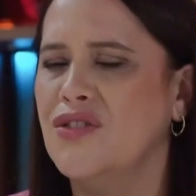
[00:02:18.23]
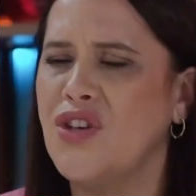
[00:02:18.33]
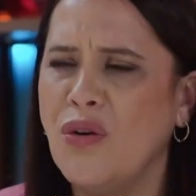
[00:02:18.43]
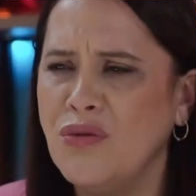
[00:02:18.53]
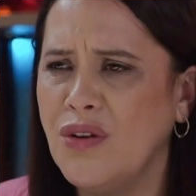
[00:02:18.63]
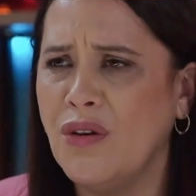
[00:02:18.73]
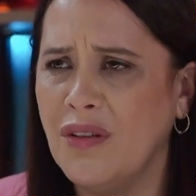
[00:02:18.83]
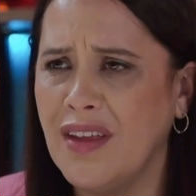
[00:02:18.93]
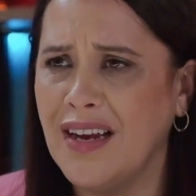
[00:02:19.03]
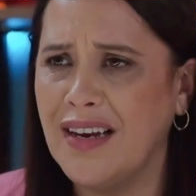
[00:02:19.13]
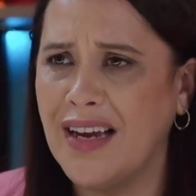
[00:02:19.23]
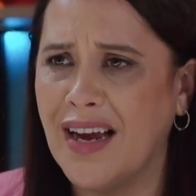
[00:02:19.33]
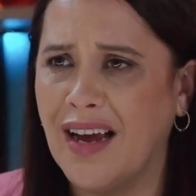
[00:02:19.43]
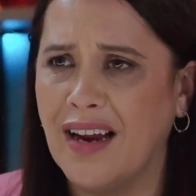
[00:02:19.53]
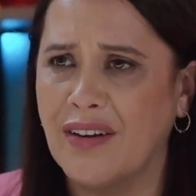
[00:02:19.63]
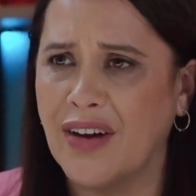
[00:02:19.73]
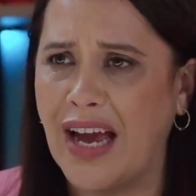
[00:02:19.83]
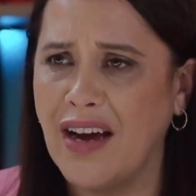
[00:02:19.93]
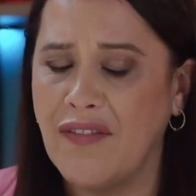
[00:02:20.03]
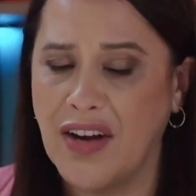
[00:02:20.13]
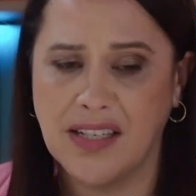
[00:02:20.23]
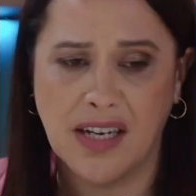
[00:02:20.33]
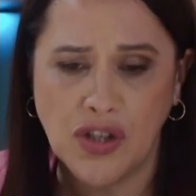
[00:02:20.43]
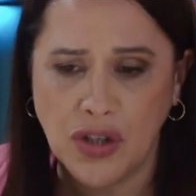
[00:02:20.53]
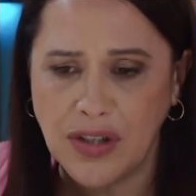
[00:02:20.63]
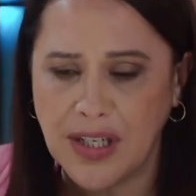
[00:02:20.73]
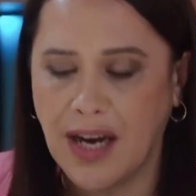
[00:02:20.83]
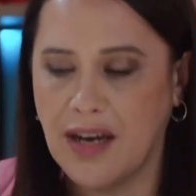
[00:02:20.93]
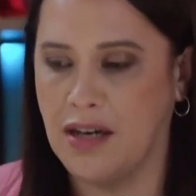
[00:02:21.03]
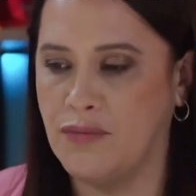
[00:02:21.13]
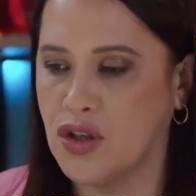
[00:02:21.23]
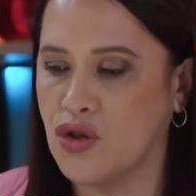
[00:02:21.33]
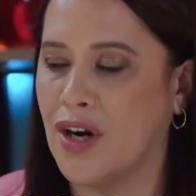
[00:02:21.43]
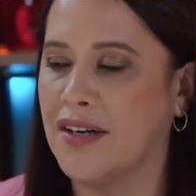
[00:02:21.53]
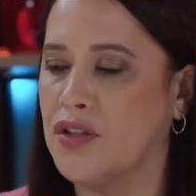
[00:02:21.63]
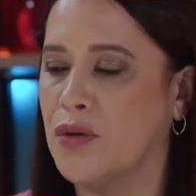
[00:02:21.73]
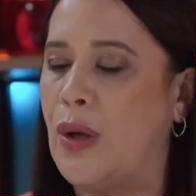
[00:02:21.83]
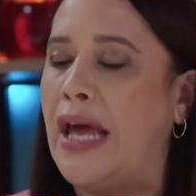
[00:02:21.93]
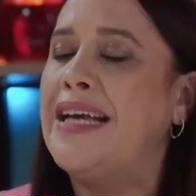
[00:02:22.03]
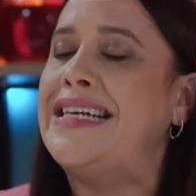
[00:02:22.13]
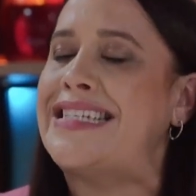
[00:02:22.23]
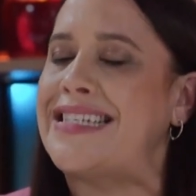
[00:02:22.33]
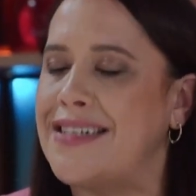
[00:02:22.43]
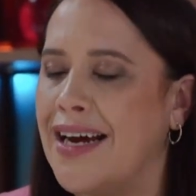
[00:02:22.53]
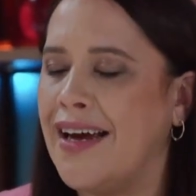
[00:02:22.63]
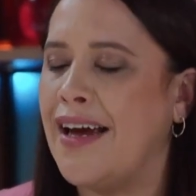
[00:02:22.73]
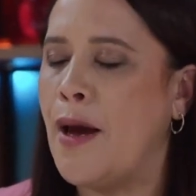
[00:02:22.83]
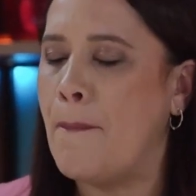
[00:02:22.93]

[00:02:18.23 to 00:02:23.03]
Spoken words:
Don't go there, Leanne, okay? I've had such a good day and I'm just trying to stay